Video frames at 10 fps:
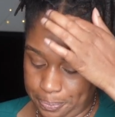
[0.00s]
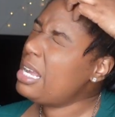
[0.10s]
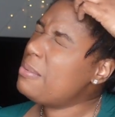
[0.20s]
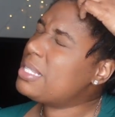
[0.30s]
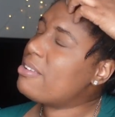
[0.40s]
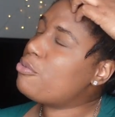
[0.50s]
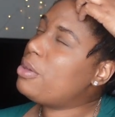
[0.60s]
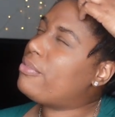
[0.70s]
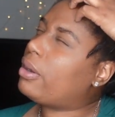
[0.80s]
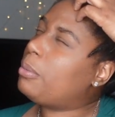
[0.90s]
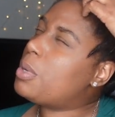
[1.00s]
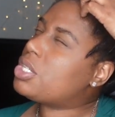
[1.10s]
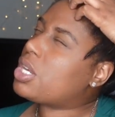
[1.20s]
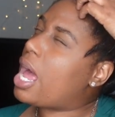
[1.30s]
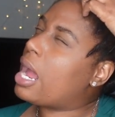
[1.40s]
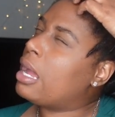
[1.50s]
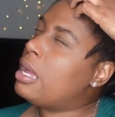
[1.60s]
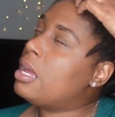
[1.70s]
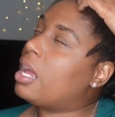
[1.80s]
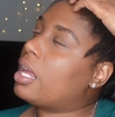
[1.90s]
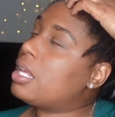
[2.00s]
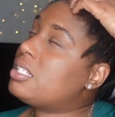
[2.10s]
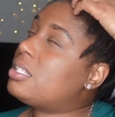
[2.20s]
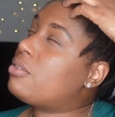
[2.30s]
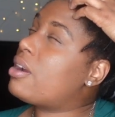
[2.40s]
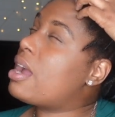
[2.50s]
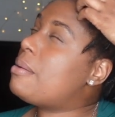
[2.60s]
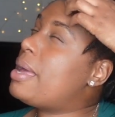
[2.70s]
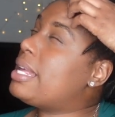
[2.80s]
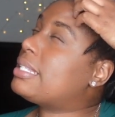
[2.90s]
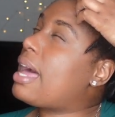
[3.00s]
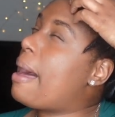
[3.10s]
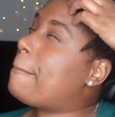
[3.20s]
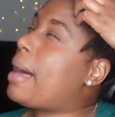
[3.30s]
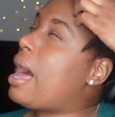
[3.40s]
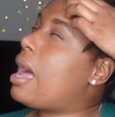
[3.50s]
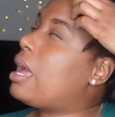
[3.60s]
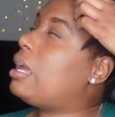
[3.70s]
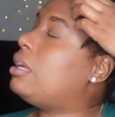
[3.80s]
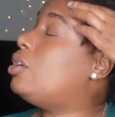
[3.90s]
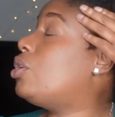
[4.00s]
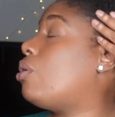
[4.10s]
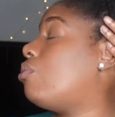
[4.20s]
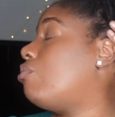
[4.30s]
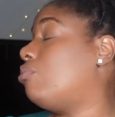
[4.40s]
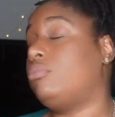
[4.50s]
It was giving me very much like, Instagram has got my, you know,